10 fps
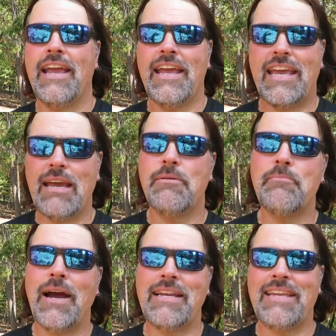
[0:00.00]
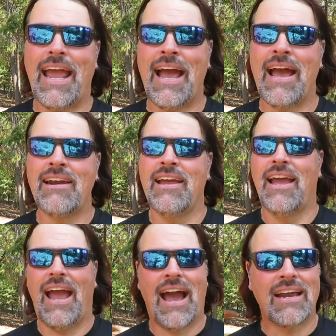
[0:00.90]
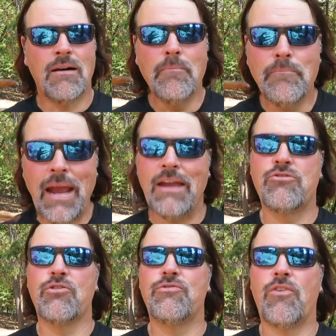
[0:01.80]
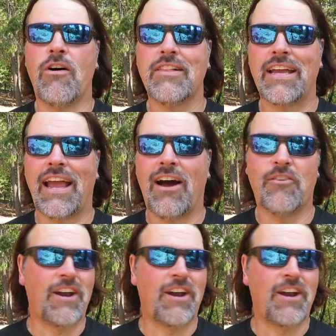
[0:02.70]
him and my dad had a major falling out,